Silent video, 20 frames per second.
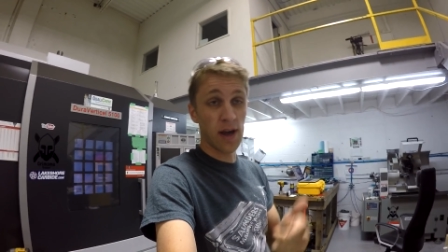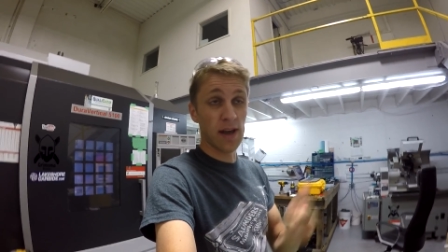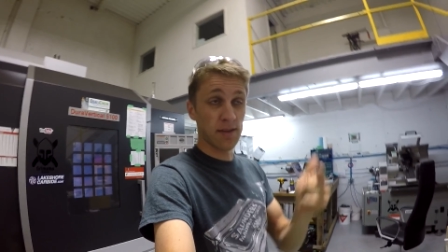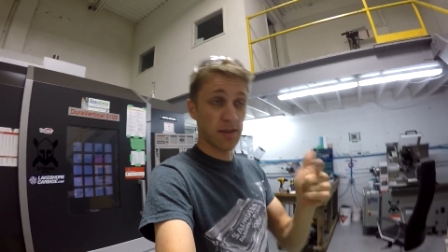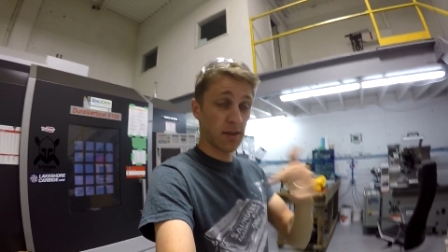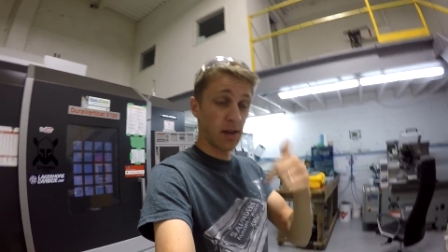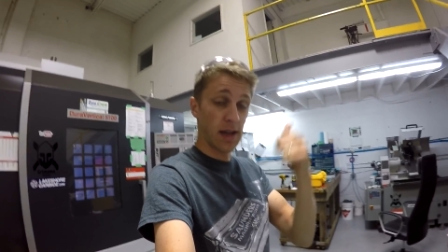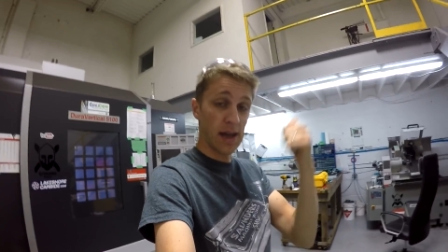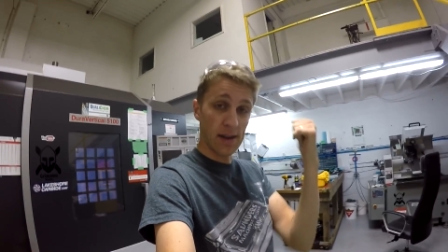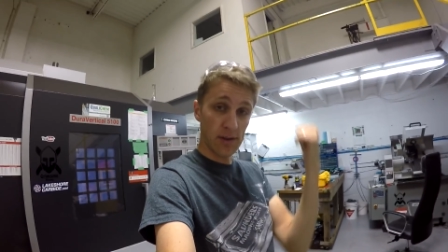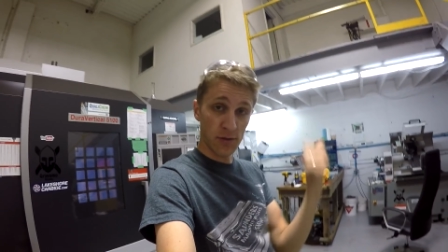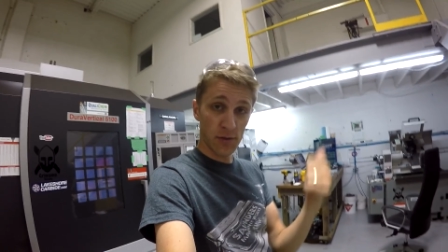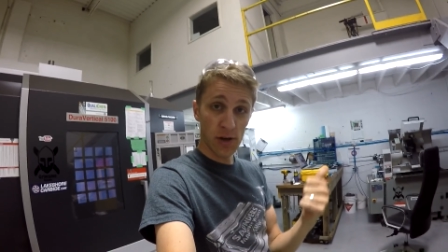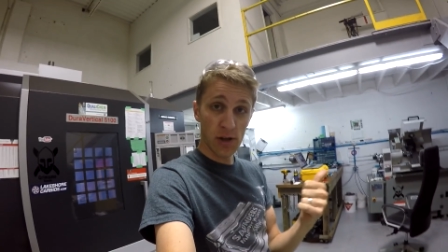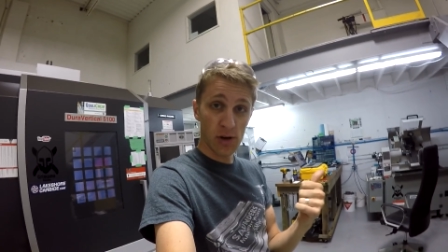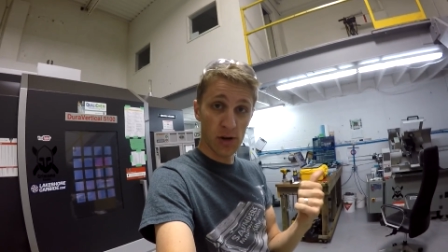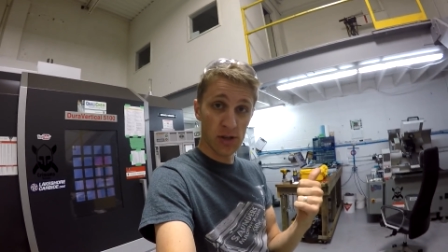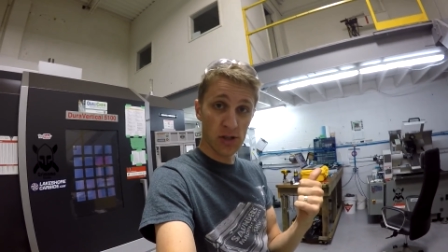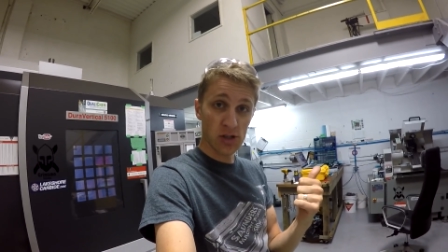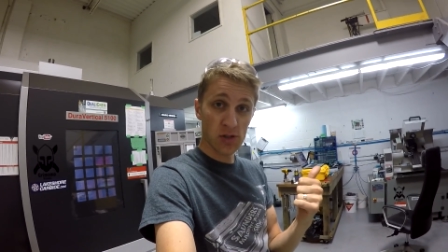As the last
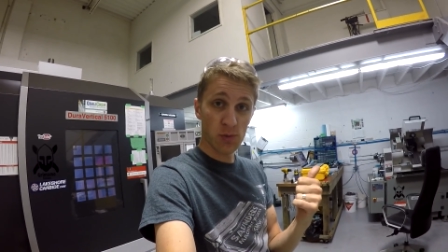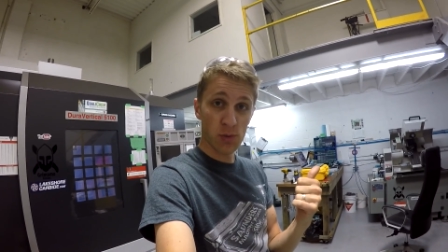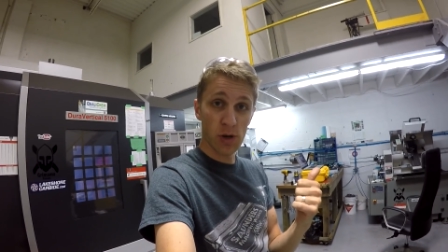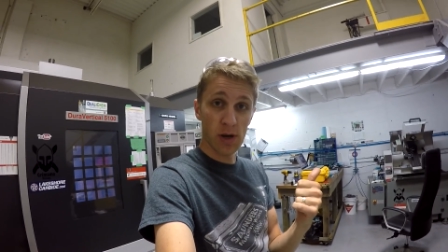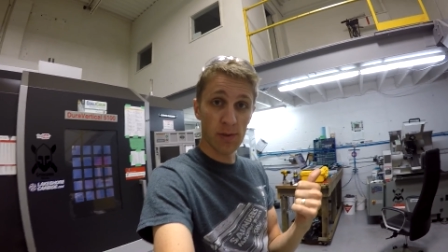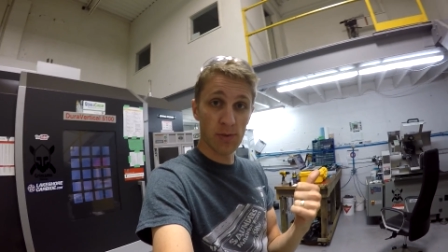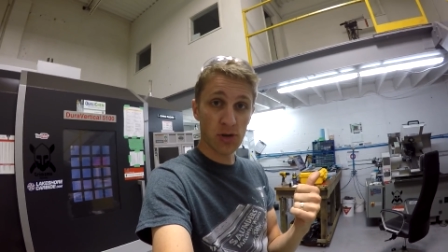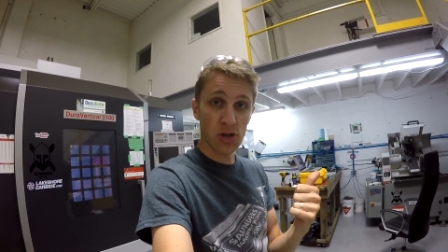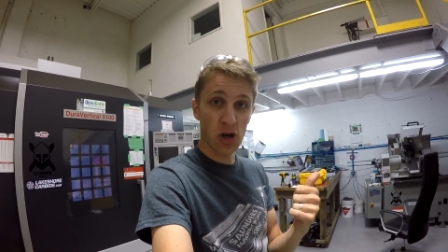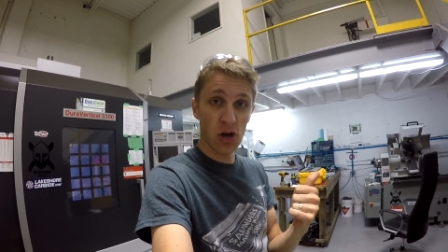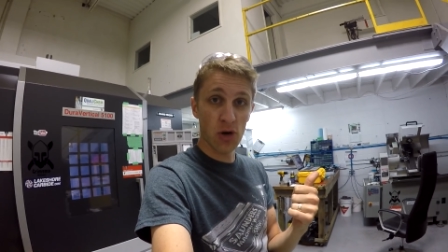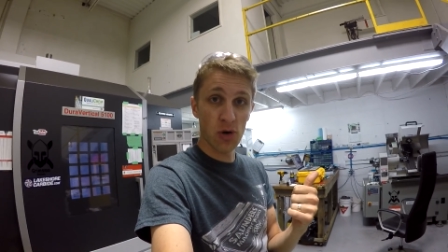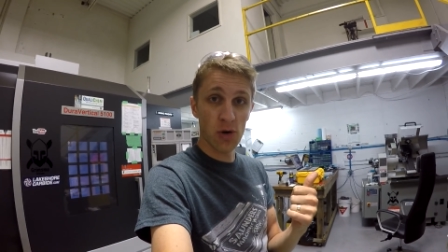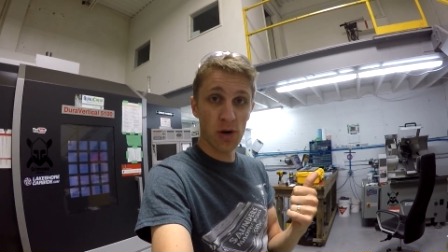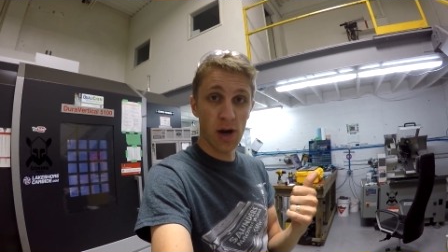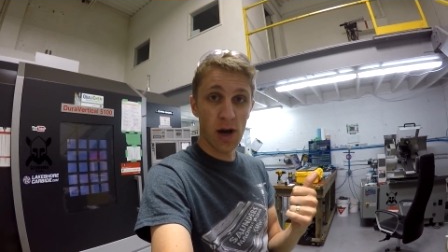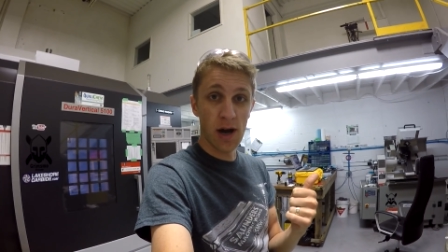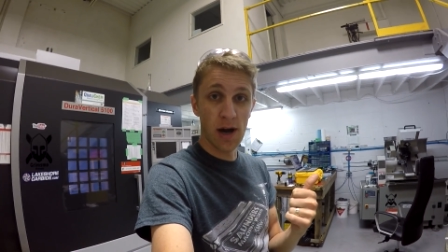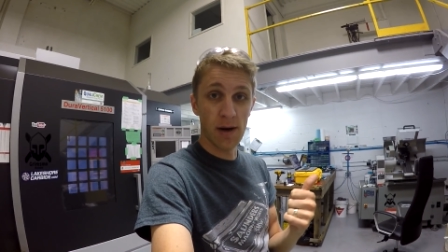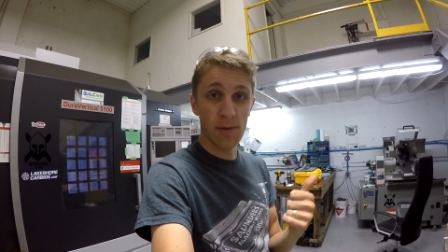video I just put up
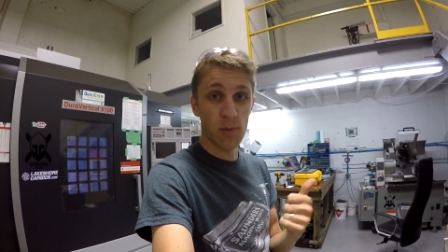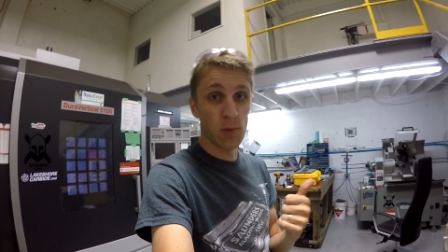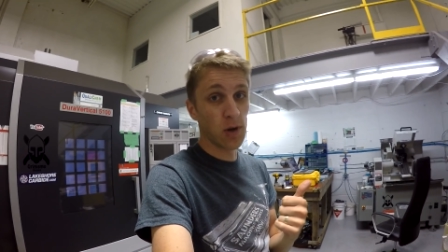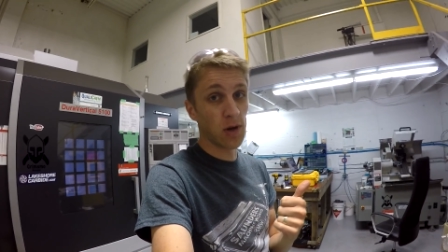showed, um,